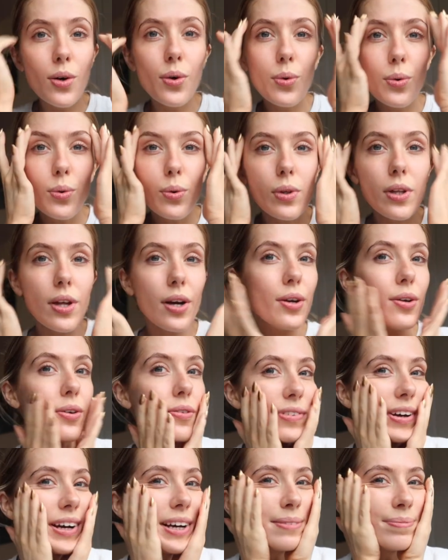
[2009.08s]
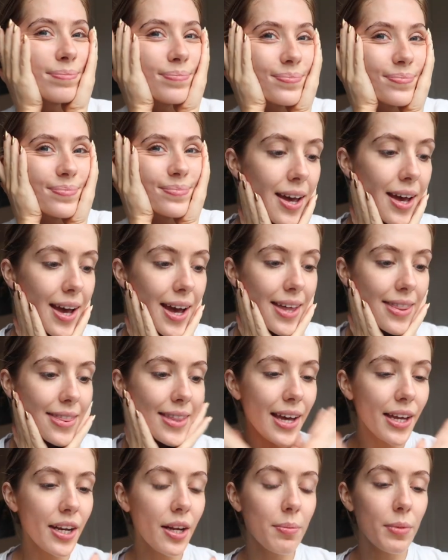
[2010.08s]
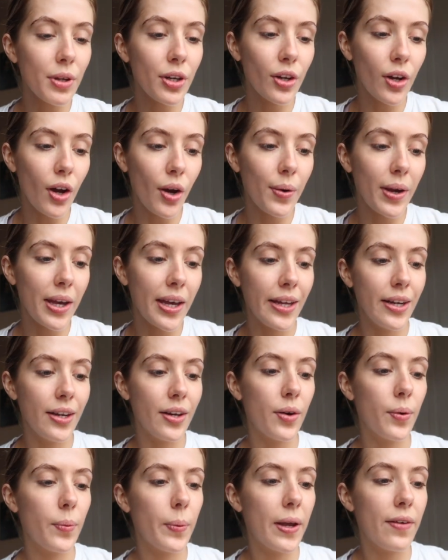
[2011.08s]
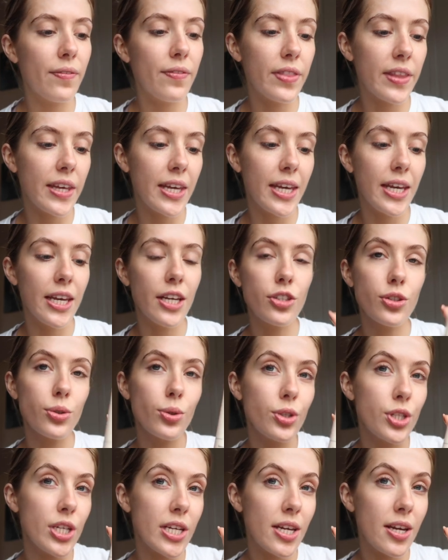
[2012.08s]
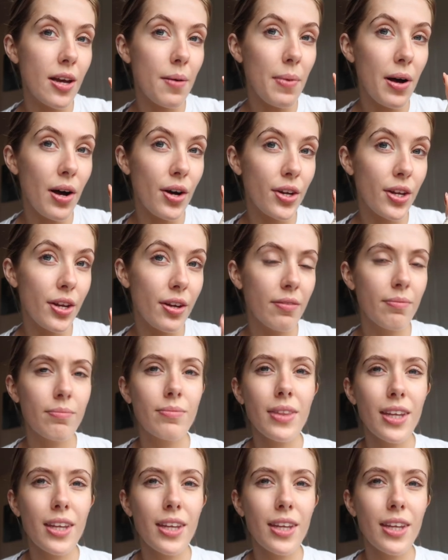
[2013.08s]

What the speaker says: all over. And then I'm gonna go in with the Giorgio Armani,